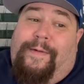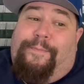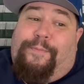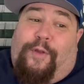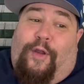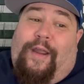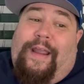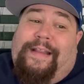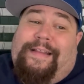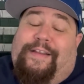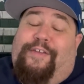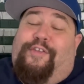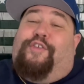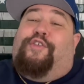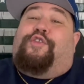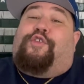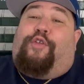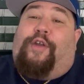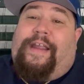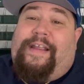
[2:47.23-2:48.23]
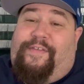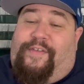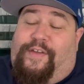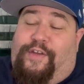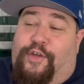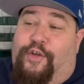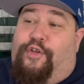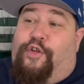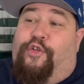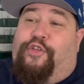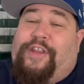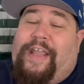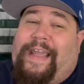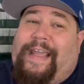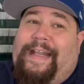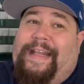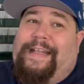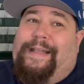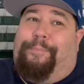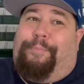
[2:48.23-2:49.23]
All right, this is crazy. You're thinking
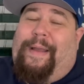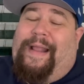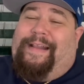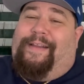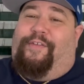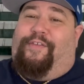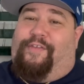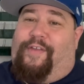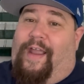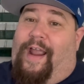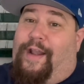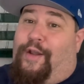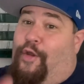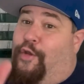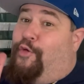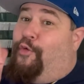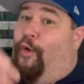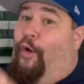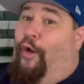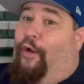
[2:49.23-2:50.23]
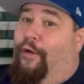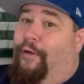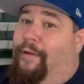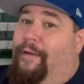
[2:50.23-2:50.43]
Independence Day. I know you are.